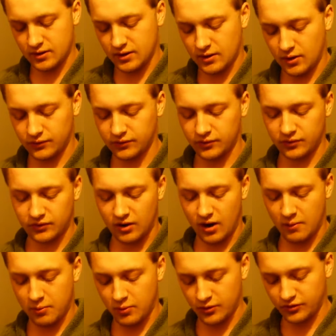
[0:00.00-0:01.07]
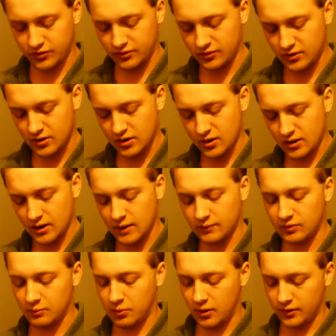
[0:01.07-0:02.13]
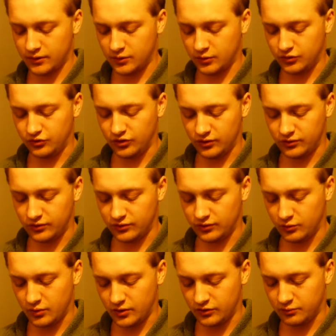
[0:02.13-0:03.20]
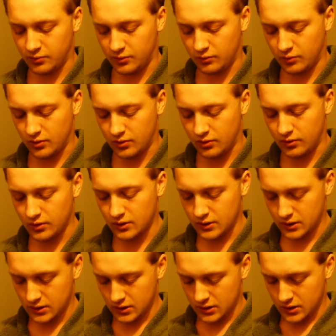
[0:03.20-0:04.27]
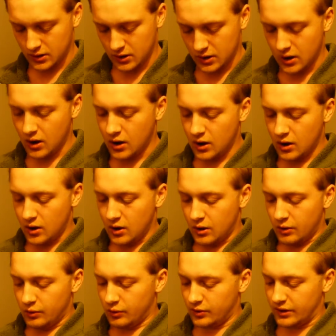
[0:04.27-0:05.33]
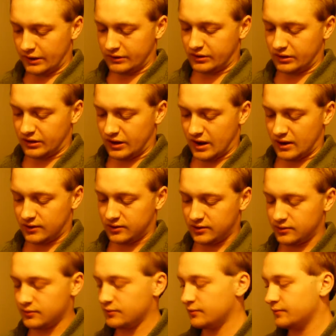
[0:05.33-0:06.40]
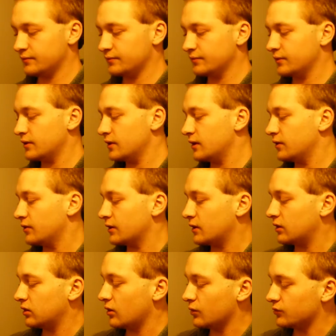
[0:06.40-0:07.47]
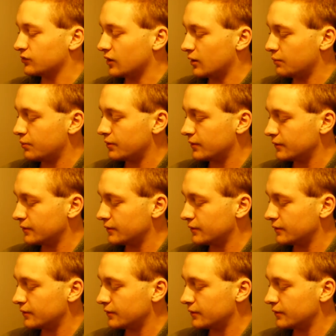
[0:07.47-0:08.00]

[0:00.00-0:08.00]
Also, the top portion comes apart to adjust your switch, but we'll get to that in the close-up.